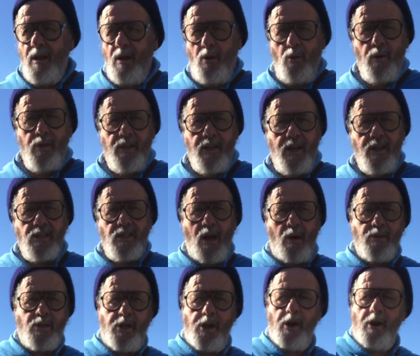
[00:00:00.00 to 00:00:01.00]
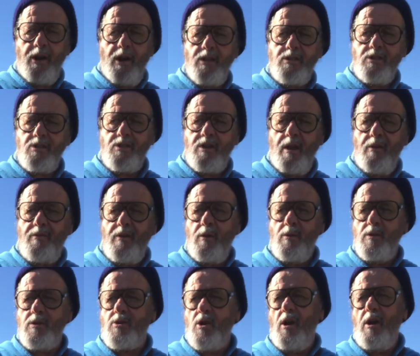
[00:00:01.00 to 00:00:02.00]
With this, I was curious to see if it
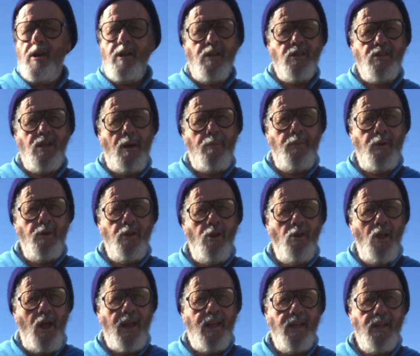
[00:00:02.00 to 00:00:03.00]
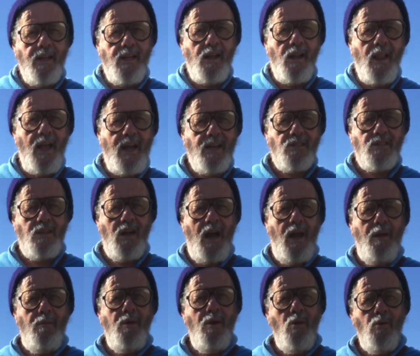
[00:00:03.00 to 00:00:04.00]
was going to just up and do like it did the last
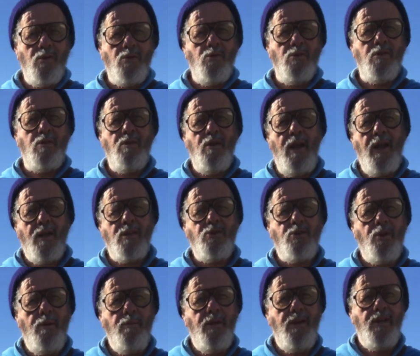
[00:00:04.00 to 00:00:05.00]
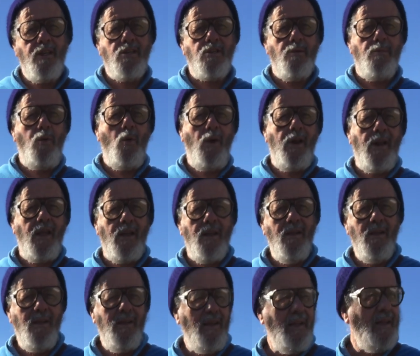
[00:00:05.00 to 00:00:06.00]
time, which was extremely disappointing.
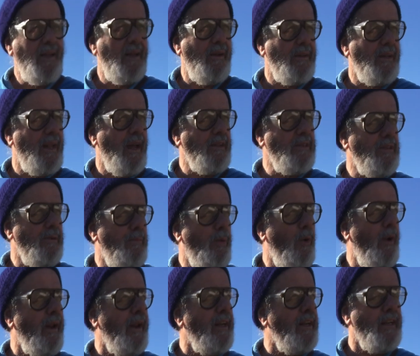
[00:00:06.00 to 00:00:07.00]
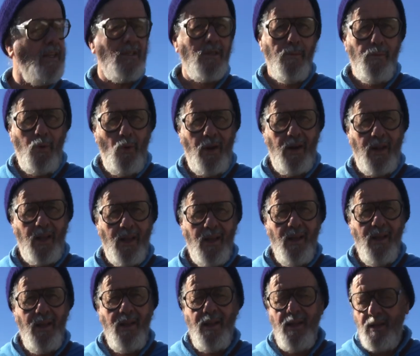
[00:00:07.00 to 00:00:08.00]
Disappointing.
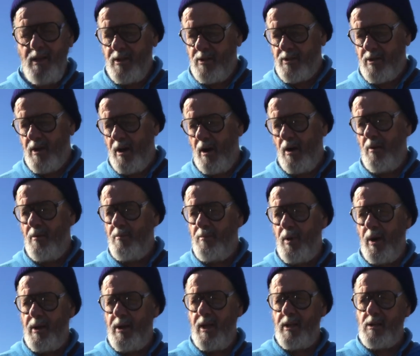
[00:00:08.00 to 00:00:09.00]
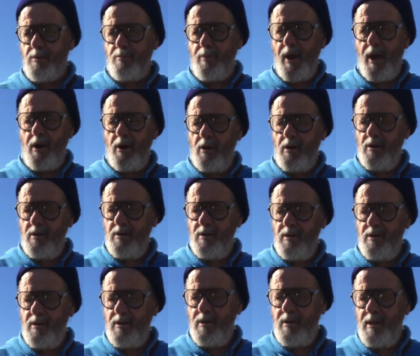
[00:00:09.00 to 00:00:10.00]
So, but it's better.
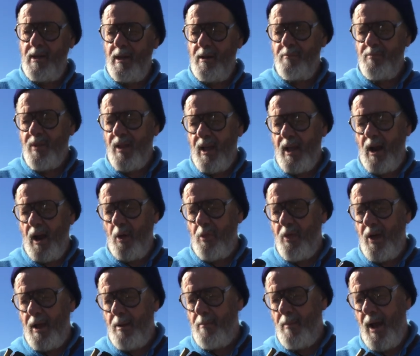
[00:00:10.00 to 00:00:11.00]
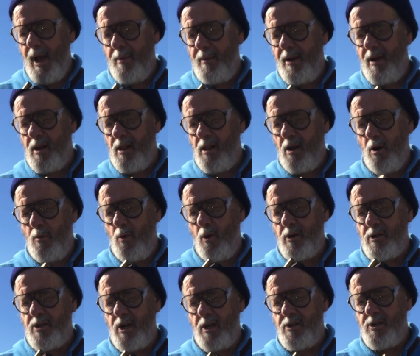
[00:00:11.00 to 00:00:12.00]
And I think maybe a little more
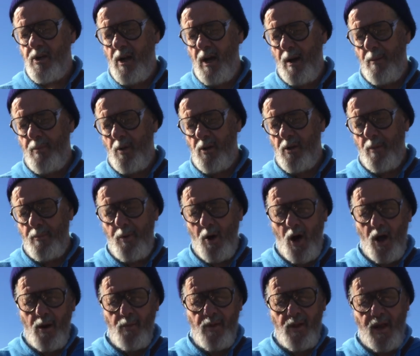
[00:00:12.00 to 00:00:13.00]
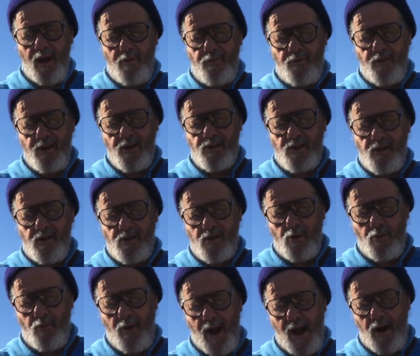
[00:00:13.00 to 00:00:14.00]
touching up on the bottom of that frizzin to
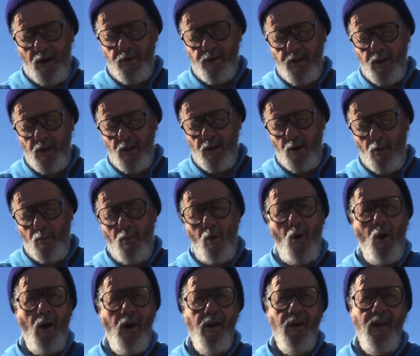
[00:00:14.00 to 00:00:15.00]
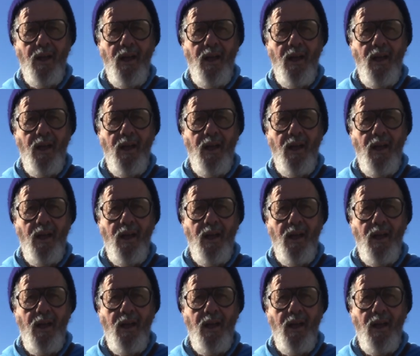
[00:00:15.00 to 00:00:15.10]
round it a little more